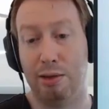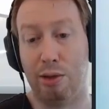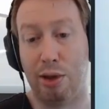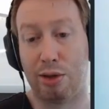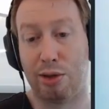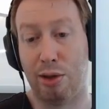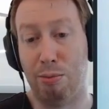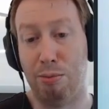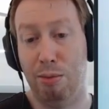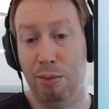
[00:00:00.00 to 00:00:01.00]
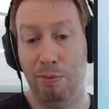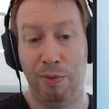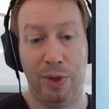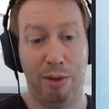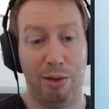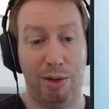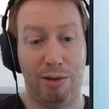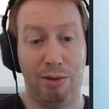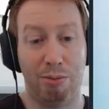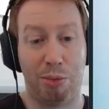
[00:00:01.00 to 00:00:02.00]
there are some
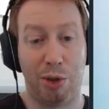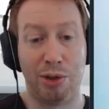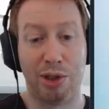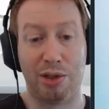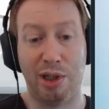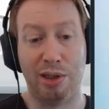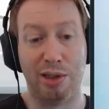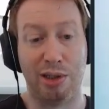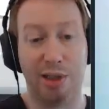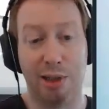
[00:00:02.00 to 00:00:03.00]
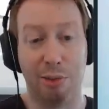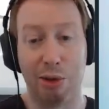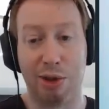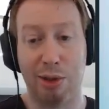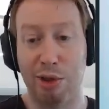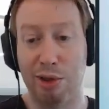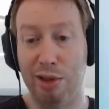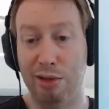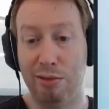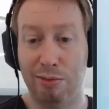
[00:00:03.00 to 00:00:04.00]
process changes that were
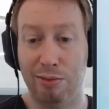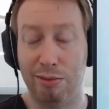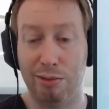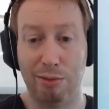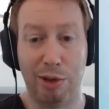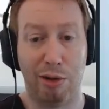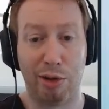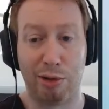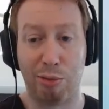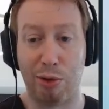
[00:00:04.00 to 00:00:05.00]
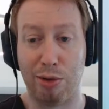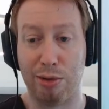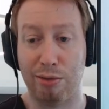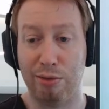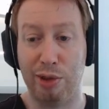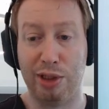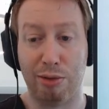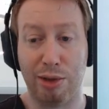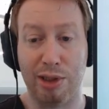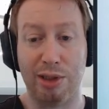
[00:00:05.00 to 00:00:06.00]
simply governance portal feature
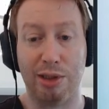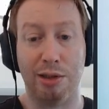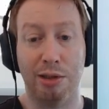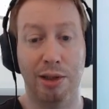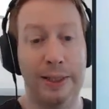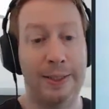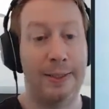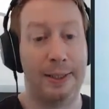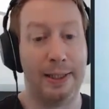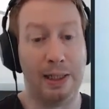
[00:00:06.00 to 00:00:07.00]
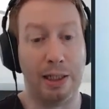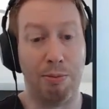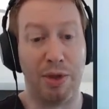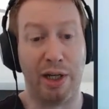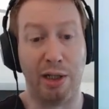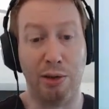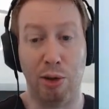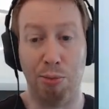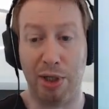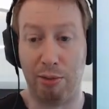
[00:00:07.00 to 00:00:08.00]
releases. And I do
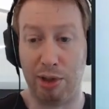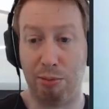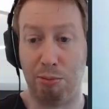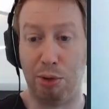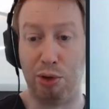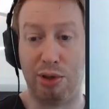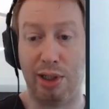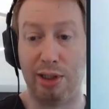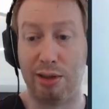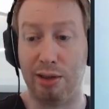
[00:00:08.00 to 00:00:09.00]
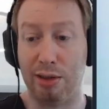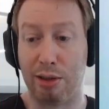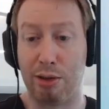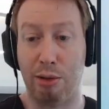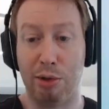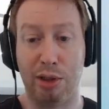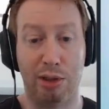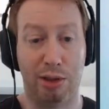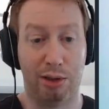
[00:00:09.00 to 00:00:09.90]
hope that we can push that in the coming